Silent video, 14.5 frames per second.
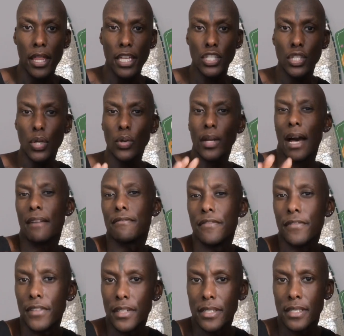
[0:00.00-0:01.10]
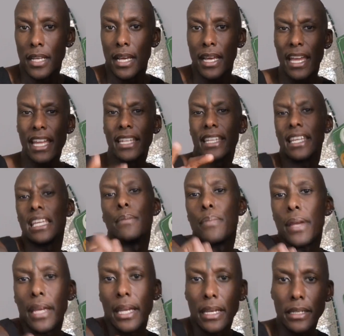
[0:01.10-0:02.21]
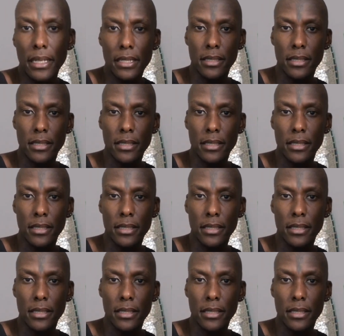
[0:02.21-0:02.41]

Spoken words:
there's no comfort in keeping it.